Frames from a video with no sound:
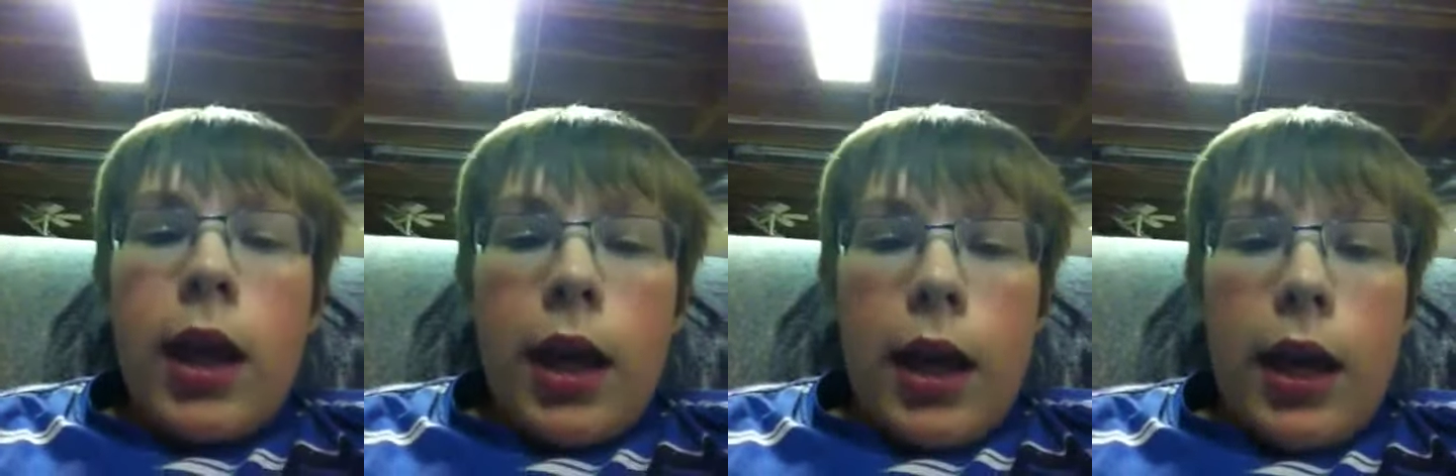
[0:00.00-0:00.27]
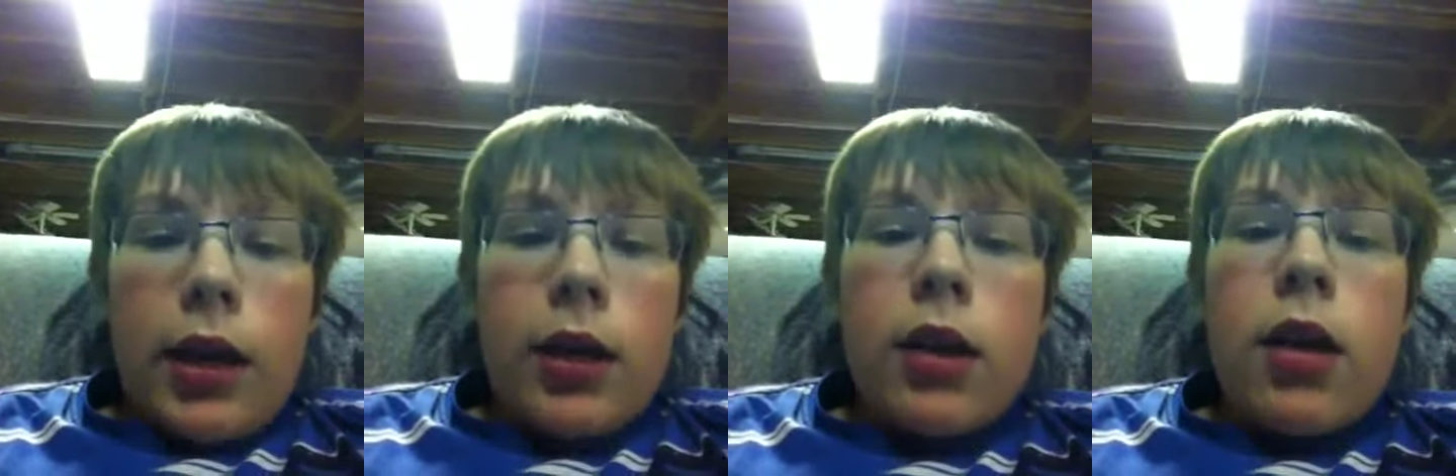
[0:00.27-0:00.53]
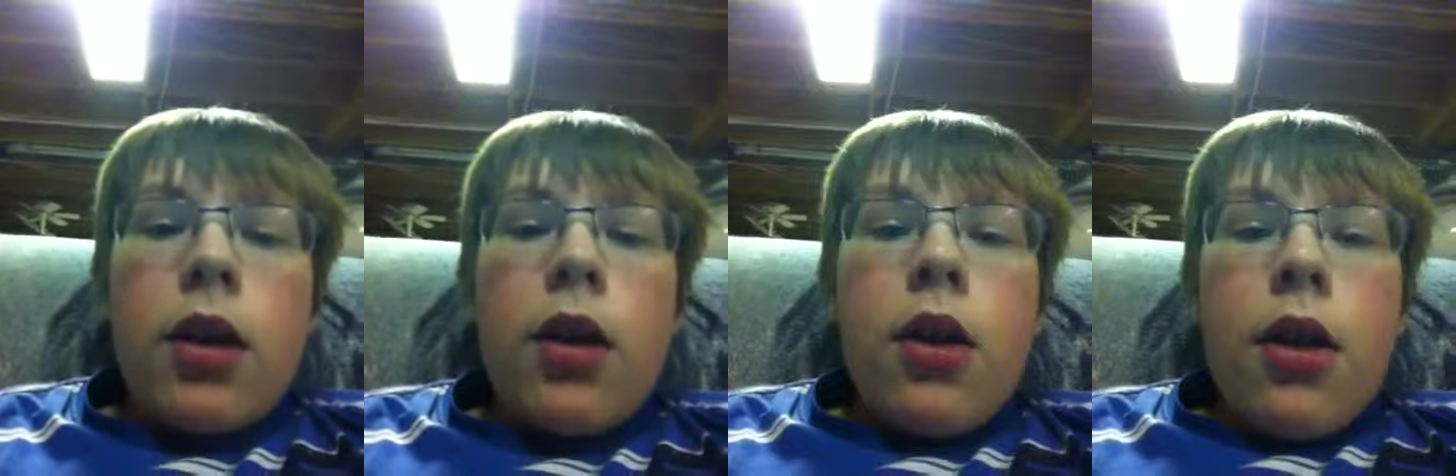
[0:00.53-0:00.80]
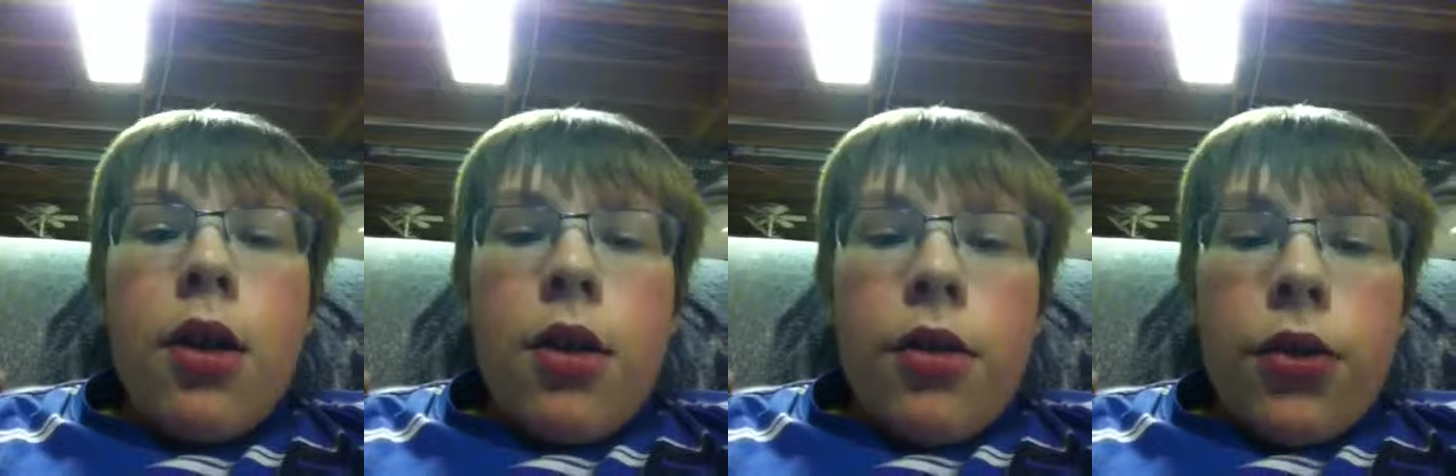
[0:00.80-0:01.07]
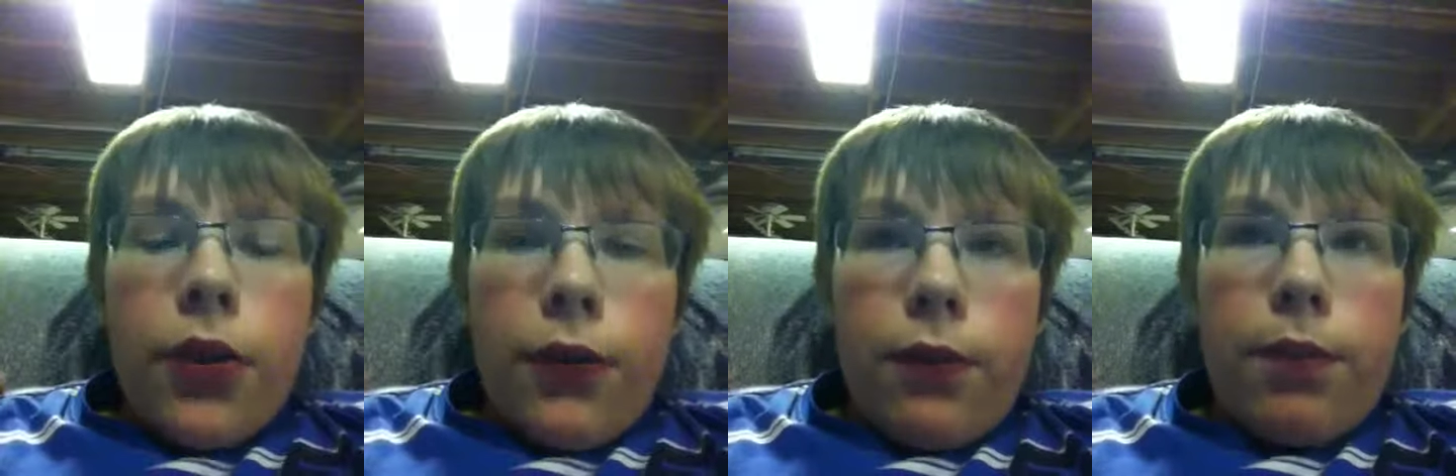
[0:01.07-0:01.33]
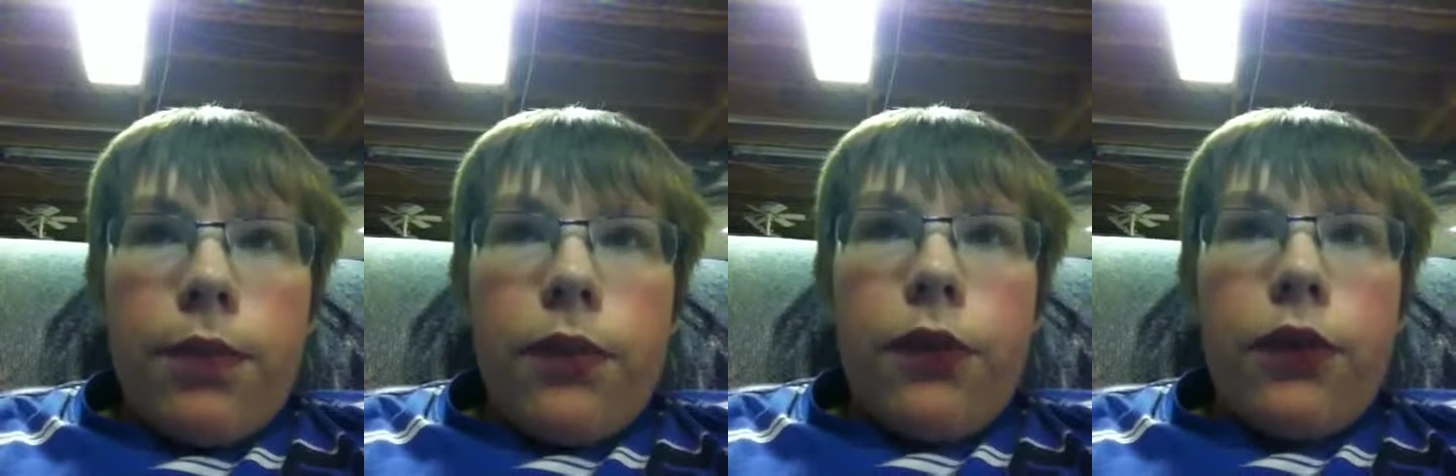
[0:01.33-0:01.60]
and the
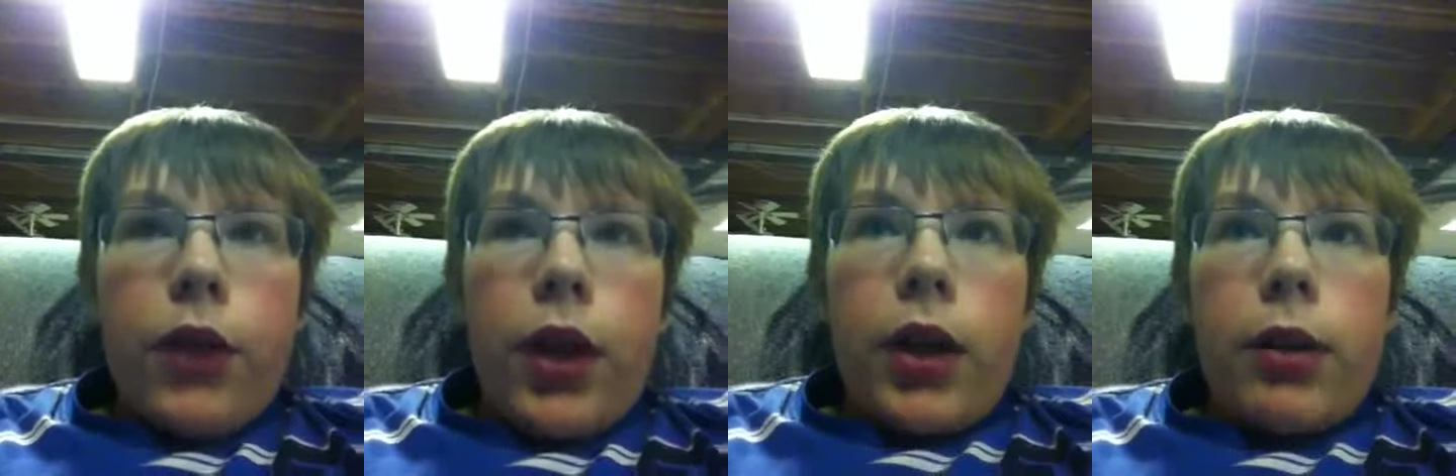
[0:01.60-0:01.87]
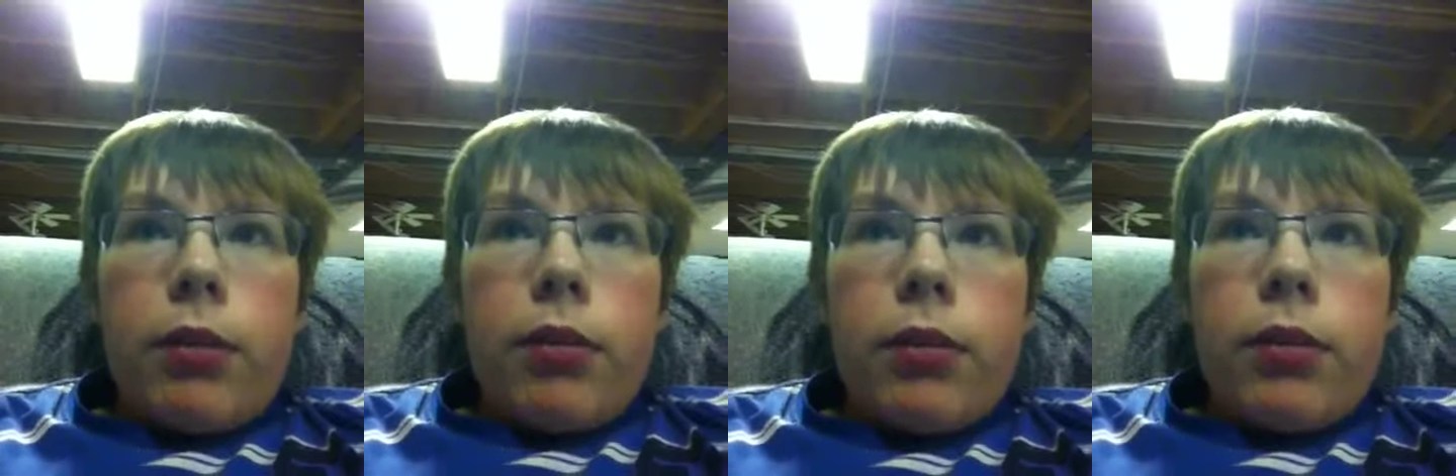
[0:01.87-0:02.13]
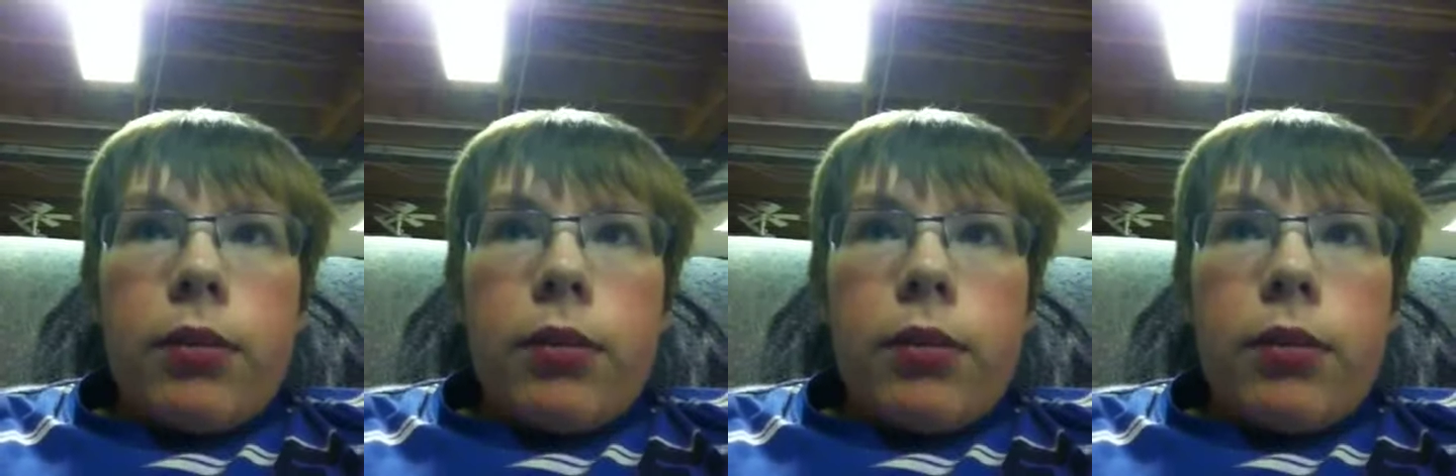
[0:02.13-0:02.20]
frame,